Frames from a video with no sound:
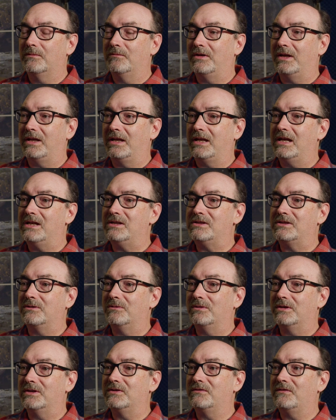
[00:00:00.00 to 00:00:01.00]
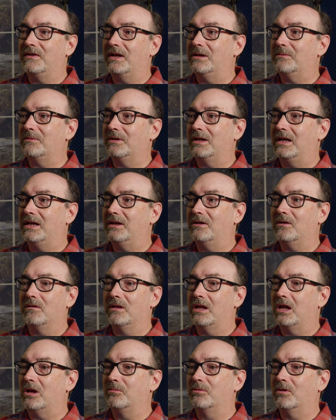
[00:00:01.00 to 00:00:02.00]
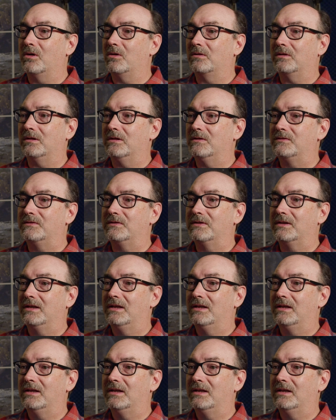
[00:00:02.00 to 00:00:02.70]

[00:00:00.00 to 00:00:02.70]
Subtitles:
from vacation with his family and all hell broke loose.